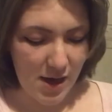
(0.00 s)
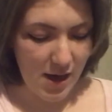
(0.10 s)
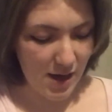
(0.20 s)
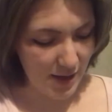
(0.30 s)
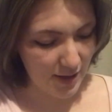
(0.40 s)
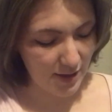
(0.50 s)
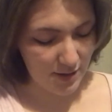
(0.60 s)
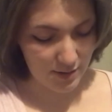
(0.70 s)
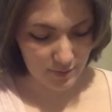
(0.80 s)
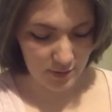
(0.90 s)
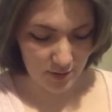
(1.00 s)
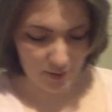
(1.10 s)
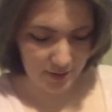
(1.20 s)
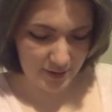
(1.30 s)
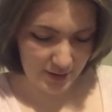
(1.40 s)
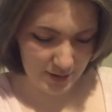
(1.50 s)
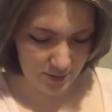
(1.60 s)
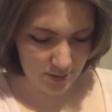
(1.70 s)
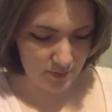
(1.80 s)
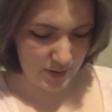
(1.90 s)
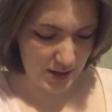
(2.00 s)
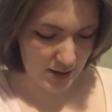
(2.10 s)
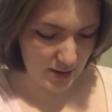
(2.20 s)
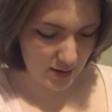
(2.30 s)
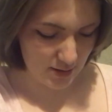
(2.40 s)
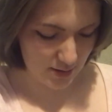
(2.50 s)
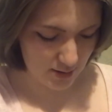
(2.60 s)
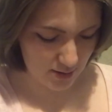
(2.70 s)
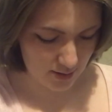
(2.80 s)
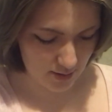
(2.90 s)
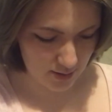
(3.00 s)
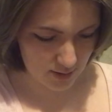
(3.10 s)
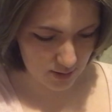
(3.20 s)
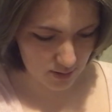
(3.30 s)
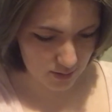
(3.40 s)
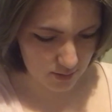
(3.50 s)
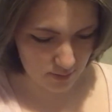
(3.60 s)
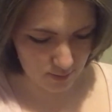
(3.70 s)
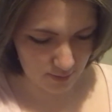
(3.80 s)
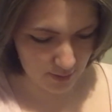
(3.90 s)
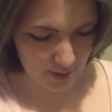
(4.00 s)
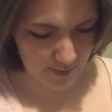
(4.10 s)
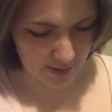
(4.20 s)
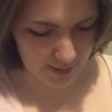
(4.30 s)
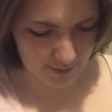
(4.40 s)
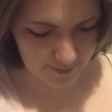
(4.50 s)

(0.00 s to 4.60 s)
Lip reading: I am currently on page... Where am I?